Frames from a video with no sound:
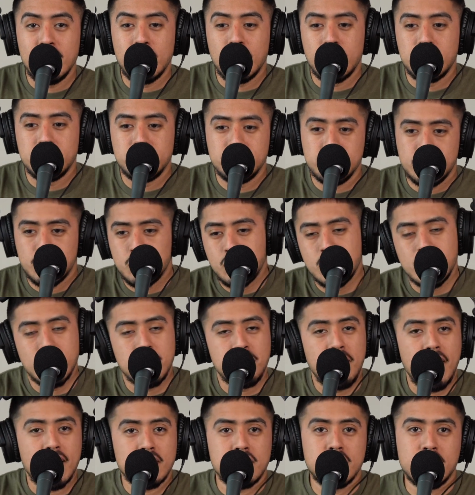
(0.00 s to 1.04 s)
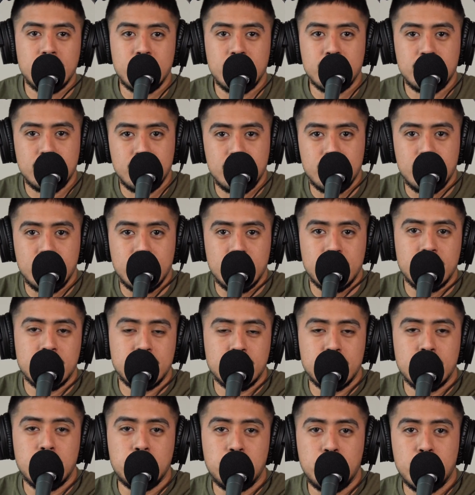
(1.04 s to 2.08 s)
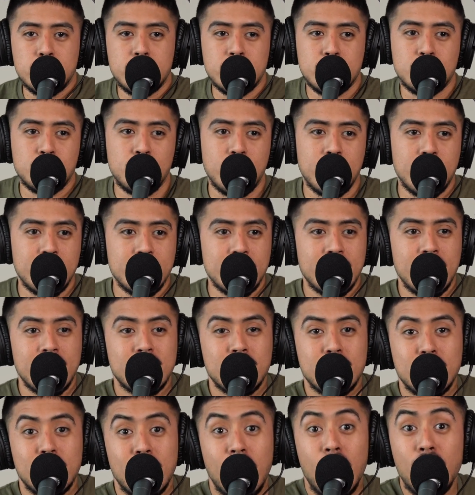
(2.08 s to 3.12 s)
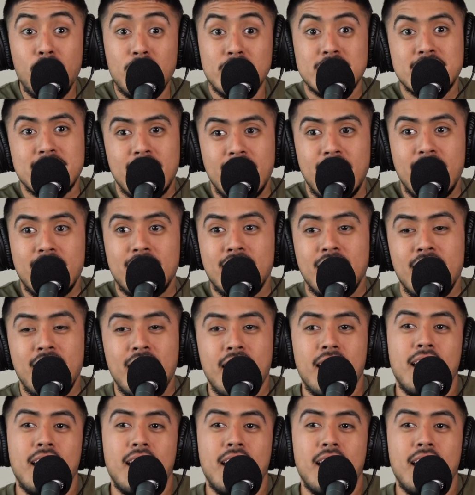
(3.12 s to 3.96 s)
it back to the bushes so I can get to the other side.